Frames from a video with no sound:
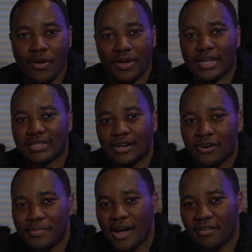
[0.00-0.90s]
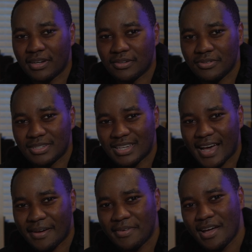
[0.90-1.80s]
But I say, I hope you're having a good
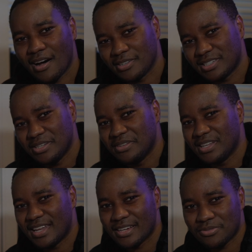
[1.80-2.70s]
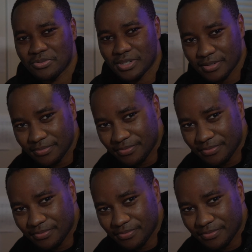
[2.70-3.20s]
time. I'll see you in the next one.